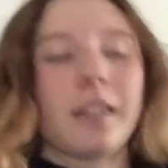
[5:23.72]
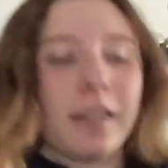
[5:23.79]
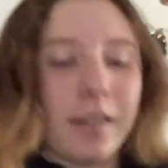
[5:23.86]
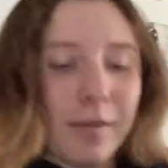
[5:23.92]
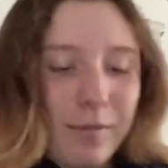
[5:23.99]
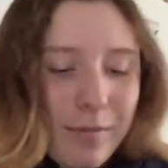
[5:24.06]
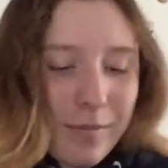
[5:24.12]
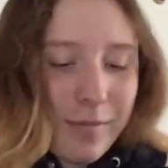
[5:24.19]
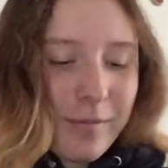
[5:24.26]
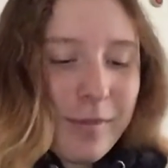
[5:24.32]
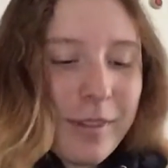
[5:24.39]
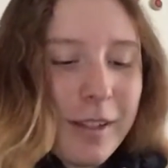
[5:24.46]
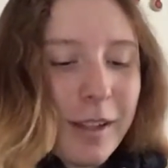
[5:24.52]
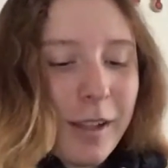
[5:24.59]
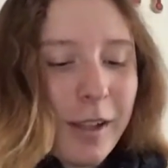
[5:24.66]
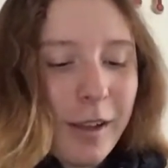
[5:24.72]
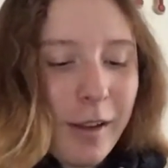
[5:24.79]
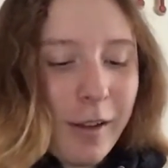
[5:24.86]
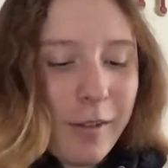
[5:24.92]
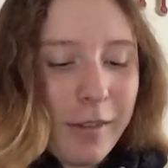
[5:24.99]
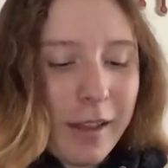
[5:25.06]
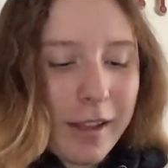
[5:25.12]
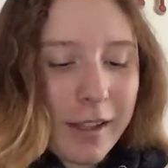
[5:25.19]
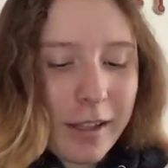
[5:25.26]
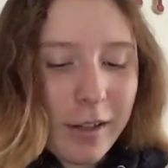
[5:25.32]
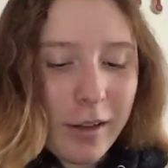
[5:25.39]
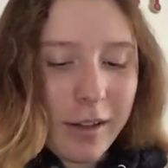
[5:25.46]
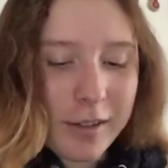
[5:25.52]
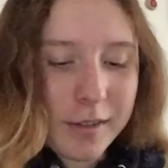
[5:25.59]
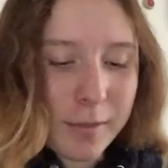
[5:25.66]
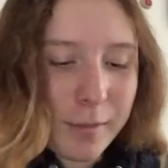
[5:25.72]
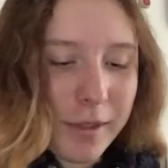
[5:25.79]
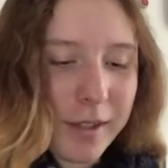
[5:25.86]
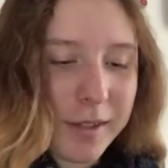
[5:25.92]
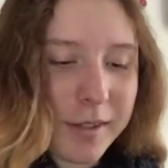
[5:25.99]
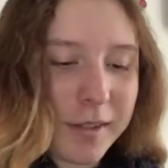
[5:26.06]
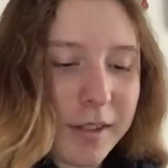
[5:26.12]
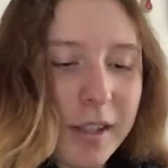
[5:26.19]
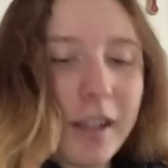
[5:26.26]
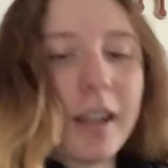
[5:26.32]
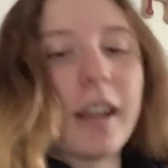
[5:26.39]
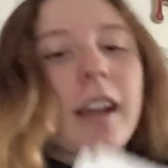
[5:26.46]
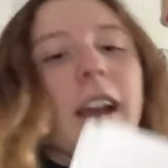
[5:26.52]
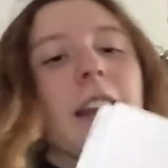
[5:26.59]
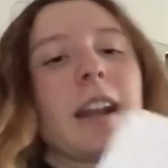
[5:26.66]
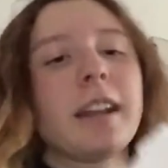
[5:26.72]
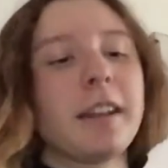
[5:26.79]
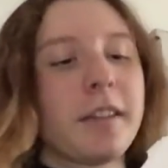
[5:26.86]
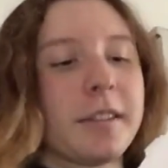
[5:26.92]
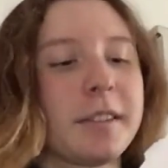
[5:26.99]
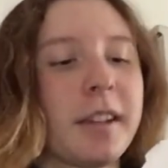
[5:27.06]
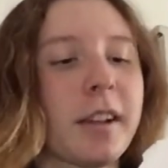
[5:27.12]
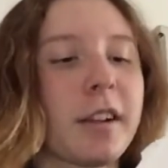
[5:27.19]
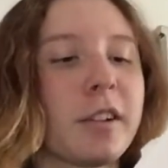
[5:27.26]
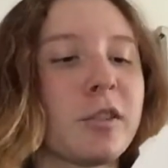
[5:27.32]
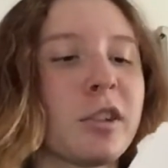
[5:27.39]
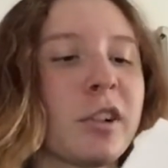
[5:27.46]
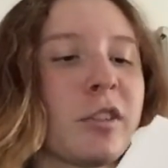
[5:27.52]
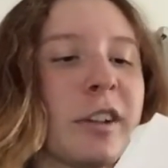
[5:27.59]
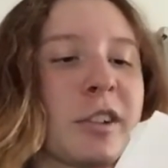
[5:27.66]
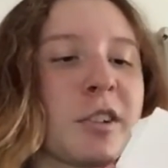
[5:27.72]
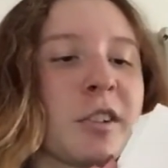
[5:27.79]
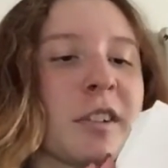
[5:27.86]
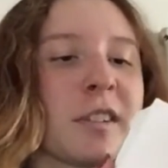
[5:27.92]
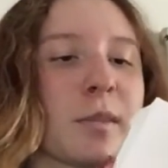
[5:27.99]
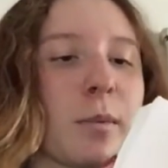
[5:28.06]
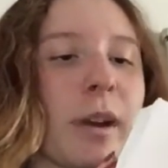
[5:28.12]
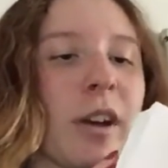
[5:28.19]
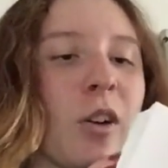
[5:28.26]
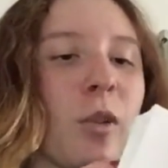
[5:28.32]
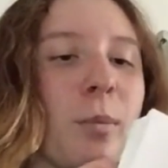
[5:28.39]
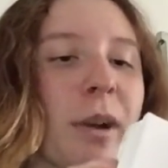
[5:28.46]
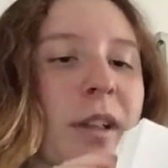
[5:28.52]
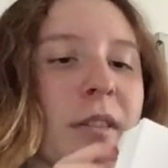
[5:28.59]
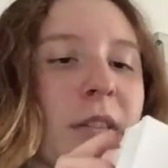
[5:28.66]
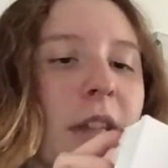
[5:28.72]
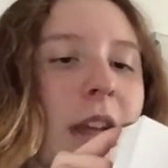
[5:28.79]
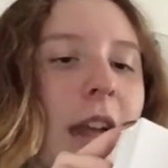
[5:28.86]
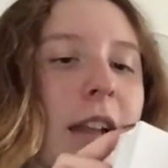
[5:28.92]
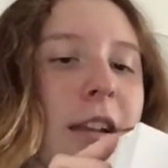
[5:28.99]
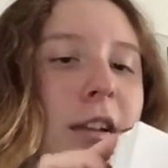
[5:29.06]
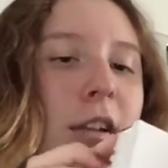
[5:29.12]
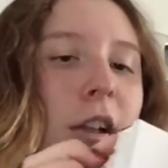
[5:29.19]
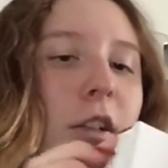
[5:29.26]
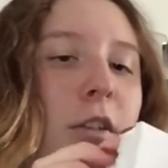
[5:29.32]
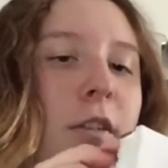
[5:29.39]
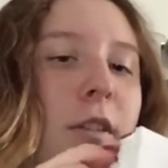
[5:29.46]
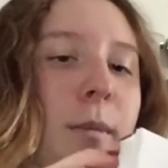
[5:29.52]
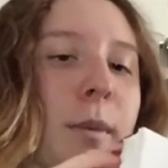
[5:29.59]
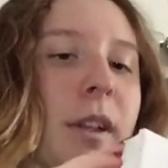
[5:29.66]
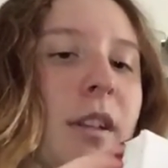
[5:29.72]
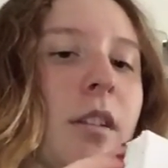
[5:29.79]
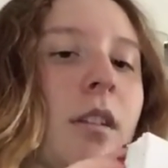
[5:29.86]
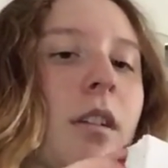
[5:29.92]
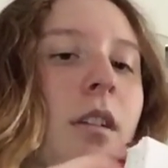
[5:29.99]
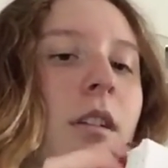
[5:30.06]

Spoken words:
and all that kind of awesomeness. And I did the second generation as well, but I didn't color them in